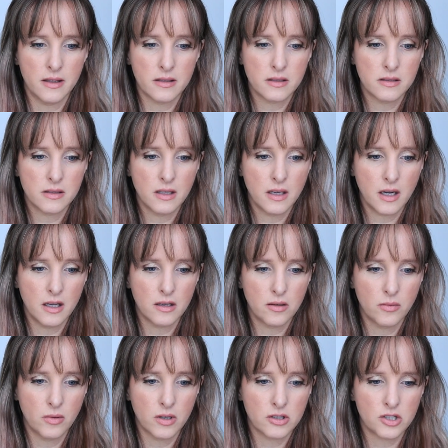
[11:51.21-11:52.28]
This is the
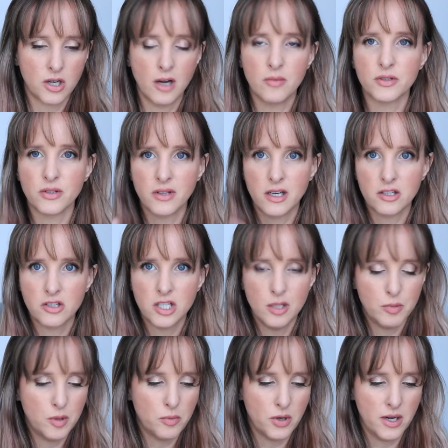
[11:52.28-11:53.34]
Color Workshop, so that
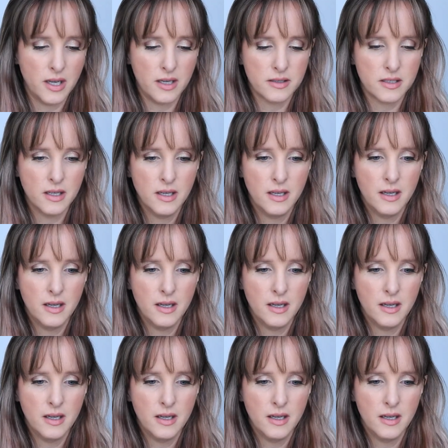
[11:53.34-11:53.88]
cheapy brand